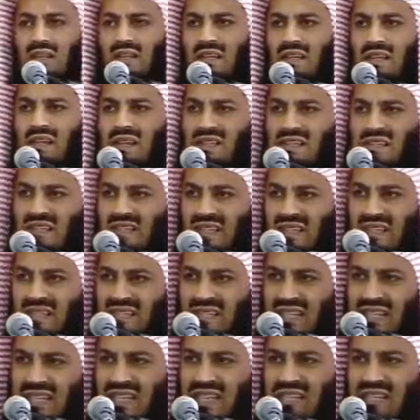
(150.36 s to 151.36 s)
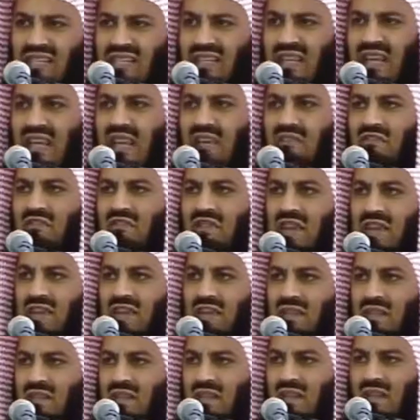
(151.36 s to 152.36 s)
The Christians did it, they have
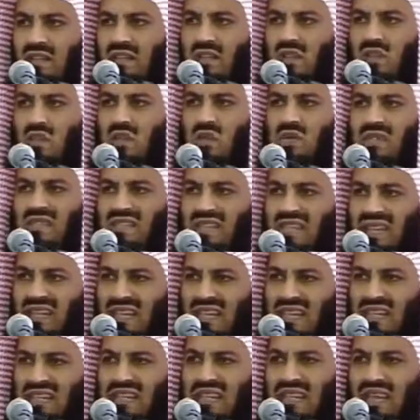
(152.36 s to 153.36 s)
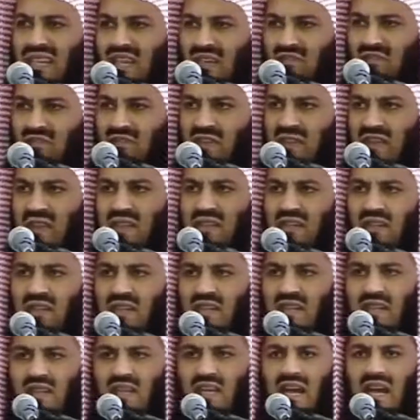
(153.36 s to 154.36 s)
failed. The Jews did it, they have failed.
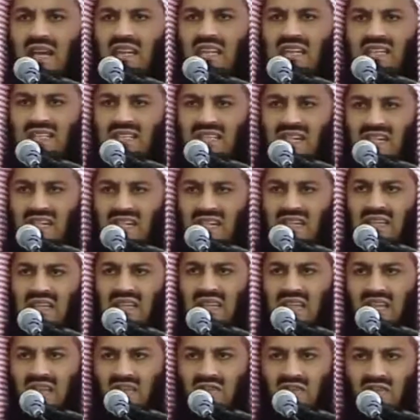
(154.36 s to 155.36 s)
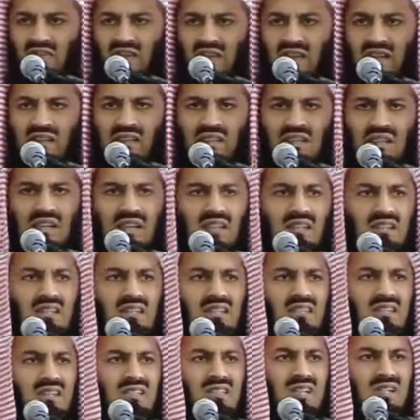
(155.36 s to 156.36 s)
The others did it, they have failed. The
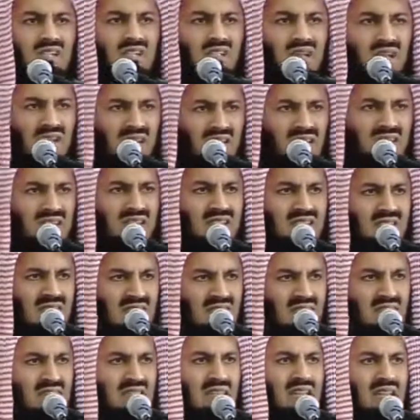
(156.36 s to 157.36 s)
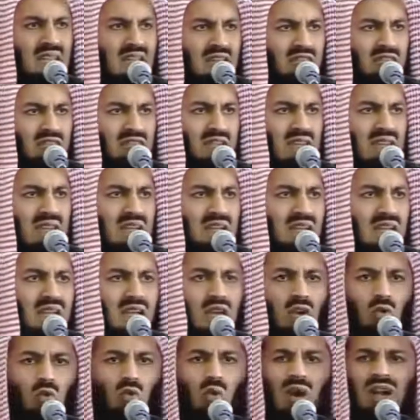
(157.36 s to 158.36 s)
traditionalists did it, they have failed.
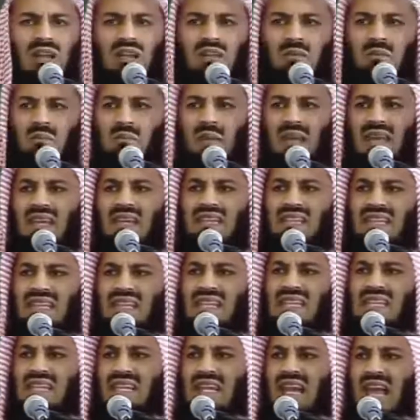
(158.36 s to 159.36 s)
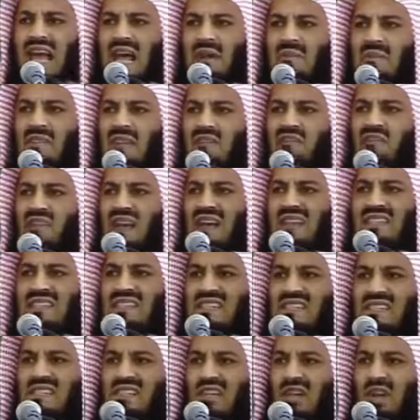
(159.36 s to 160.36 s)
What makes Islam the
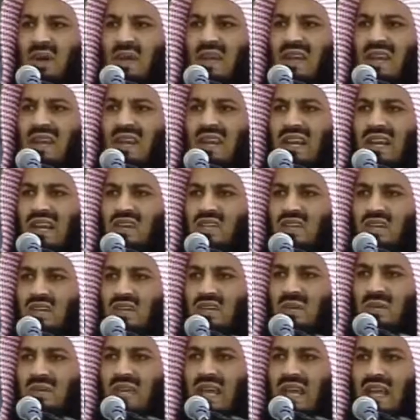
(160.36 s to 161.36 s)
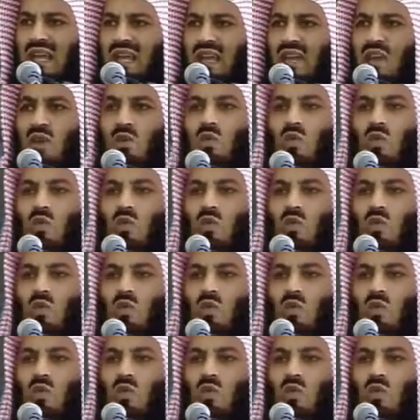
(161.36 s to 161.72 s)
fastest growing religion today?